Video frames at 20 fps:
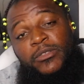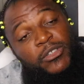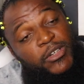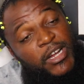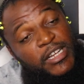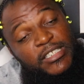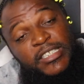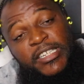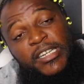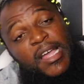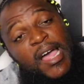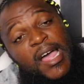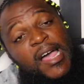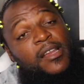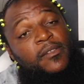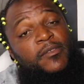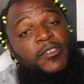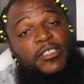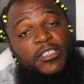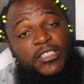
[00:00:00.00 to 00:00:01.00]
You're gonna have to kill
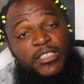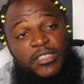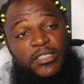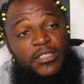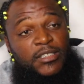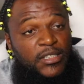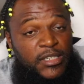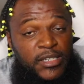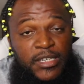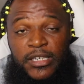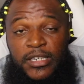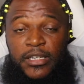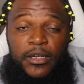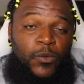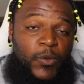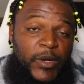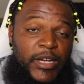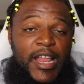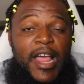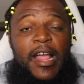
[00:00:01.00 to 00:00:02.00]
all of us, because
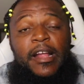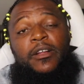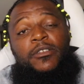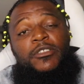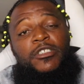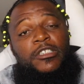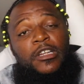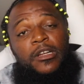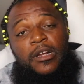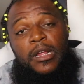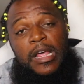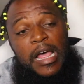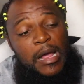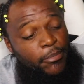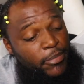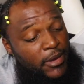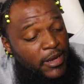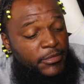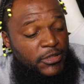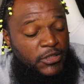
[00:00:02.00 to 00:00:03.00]
we not gonna shut up. I
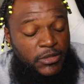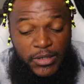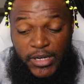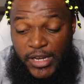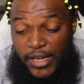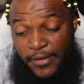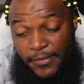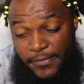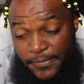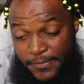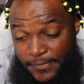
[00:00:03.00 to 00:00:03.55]
promise you that.